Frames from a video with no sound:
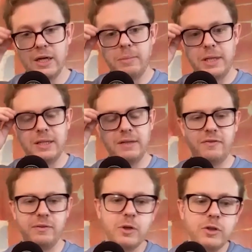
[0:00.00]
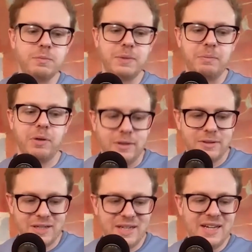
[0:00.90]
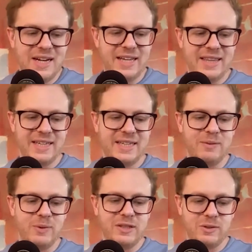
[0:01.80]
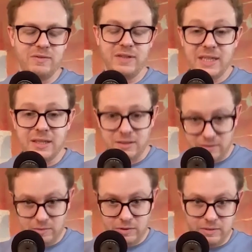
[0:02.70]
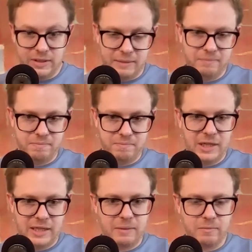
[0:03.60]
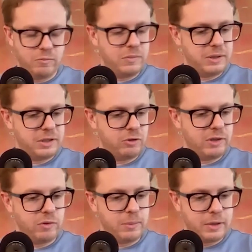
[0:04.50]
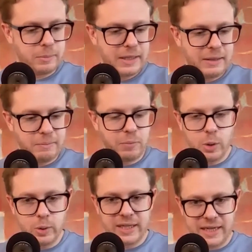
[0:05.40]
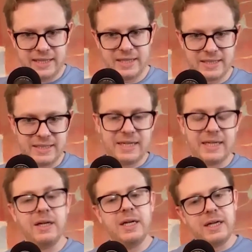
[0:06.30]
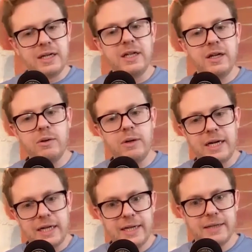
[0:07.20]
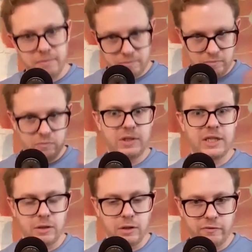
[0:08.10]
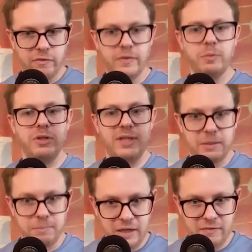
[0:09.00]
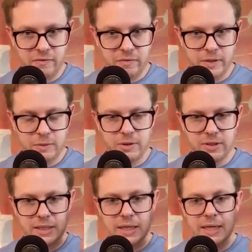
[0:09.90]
But for most people, I think we sort of need to, not that I'm a great role model, but I am poking at this and saying, I can learn from this person. I can benefit from this person.